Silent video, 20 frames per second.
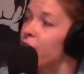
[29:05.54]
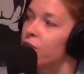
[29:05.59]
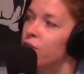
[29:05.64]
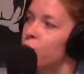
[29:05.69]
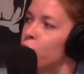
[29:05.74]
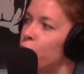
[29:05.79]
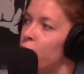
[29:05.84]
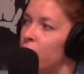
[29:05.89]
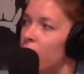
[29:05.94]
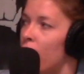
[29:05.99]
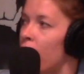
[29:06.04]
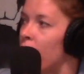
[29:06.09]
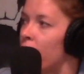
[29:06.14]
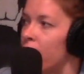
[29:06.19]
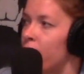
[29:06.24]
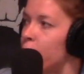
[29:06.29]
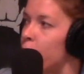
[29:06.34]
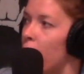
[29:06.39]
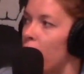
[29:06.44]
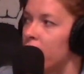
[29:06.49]
we all
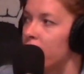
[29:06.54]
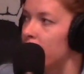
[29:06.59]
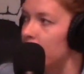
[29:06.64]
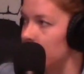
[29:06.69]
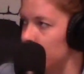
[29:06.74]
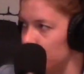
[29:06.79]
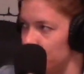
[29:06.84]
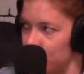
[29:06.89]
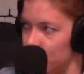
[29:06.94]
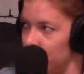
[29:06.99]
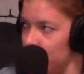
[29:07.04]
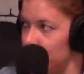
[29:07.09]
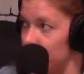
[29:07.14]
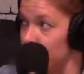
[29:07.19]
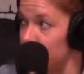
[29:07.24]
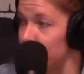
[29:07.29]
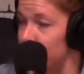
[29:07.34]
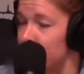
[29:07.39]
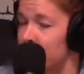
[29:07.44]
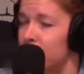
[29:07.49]
have body image
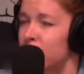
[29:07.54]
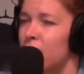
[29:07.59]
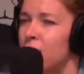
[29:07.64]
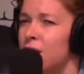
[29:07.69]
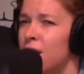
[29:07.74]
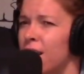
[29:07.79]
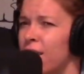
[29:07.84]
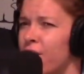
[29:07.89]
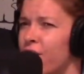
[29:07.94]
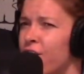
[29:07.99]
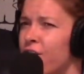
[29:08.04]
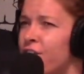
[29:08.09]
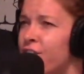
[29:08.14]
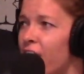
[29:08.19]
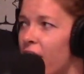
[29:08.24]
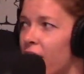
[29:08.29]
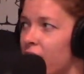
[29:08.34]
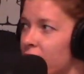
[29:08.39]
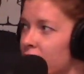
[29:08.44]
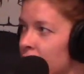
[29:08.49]
issues. And it's like, that's
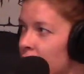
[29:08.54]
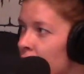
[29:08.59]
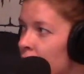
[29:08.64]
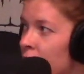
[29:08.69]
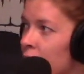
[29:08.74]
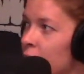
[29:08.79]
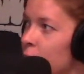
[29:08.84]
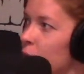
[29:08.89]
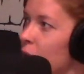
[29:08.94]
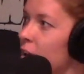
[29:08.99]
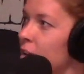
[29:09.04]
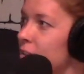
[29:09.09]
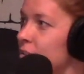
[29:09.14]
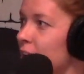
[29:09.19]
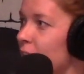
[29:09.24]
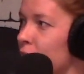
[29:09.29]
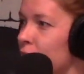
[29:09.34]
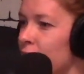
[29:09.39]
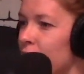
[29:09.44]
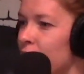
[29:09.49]
fucked. Because,
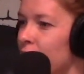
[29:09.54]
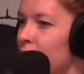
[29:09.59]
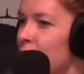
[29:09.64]
like,